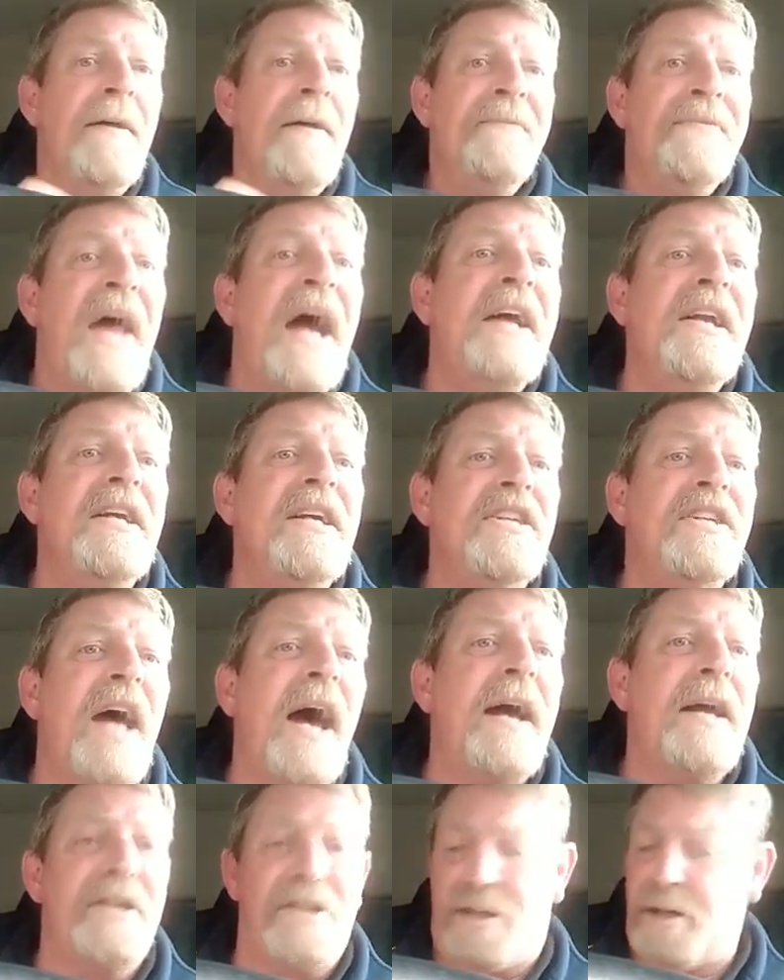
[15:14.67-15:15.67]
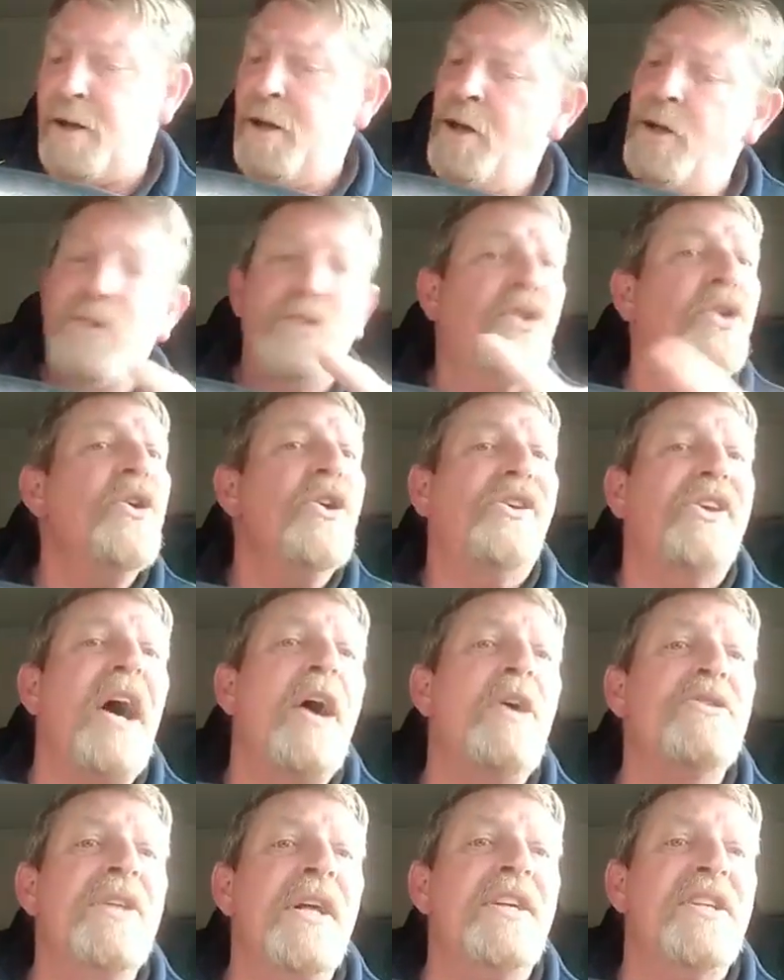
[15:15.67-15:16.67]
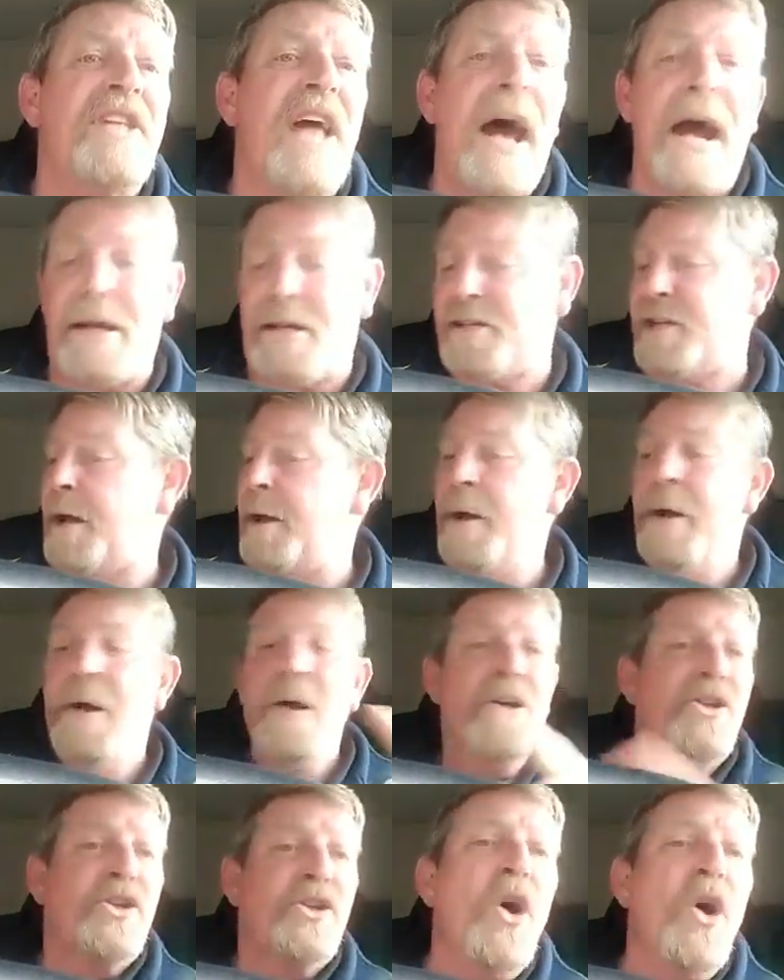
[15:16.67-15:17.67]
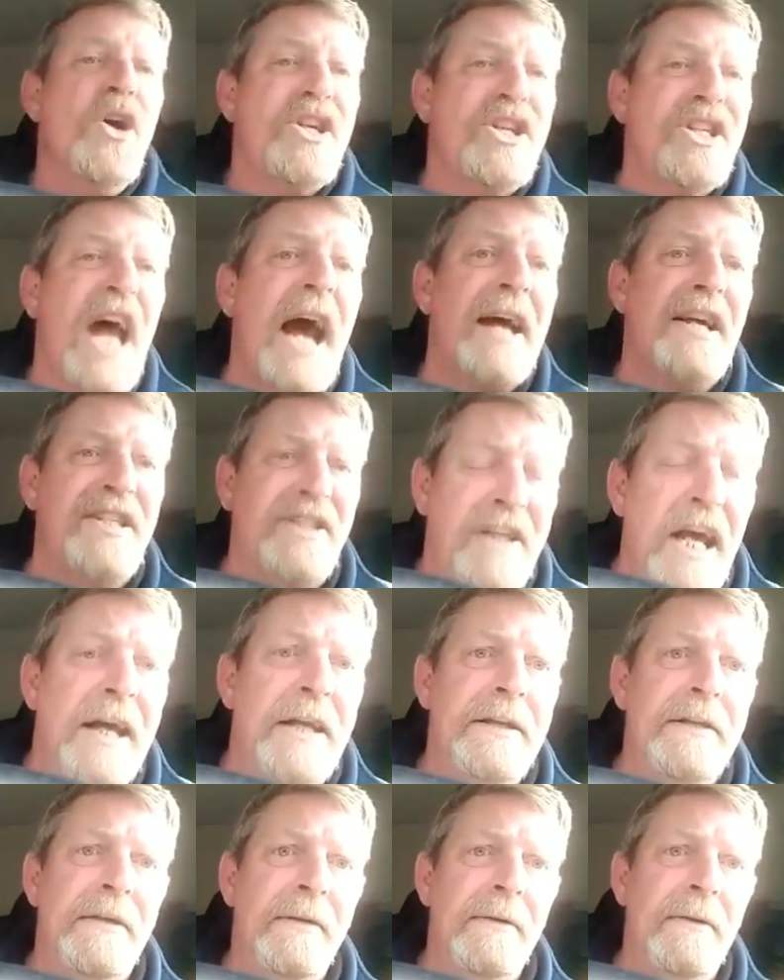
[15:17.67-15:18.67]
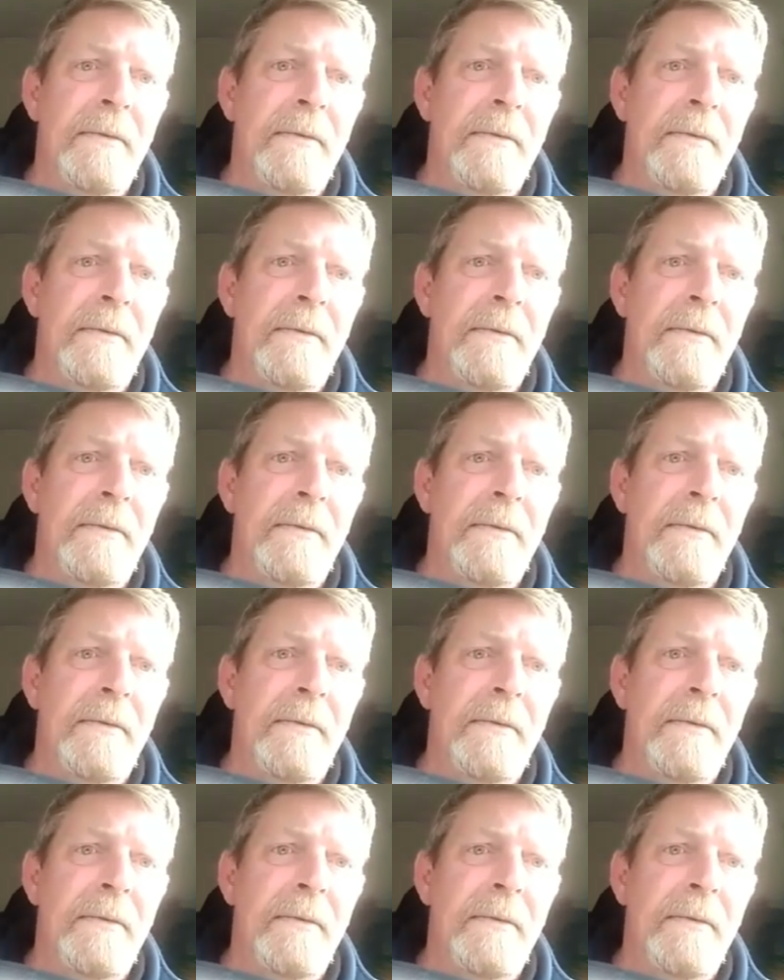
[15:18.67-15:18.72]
96, 2006, 2016.